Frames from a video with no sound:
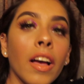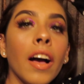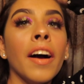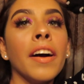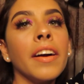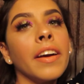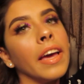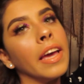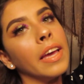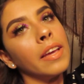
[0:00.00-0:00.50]

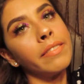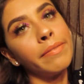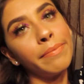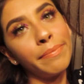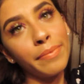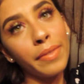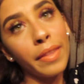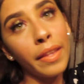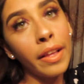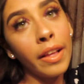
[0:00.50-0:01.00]
Okay,
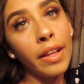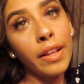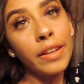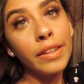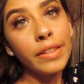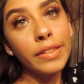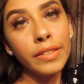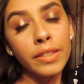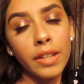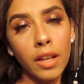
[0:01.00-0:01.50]

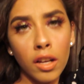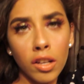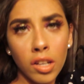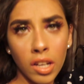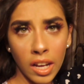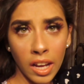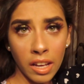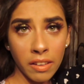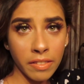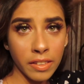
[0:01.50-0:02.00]

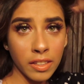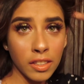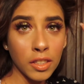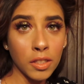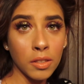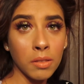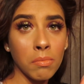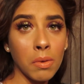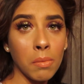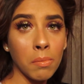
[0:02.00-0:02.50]
so I
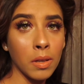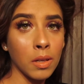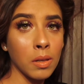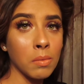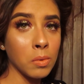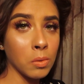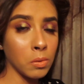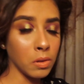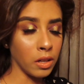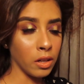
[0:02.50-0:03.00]
finished doing my
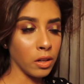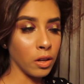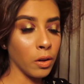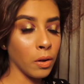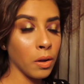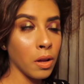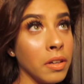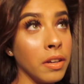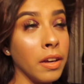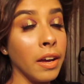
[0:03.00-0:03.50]
makeup a while
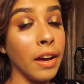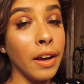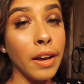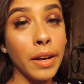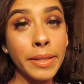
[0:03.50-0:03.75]
ago, but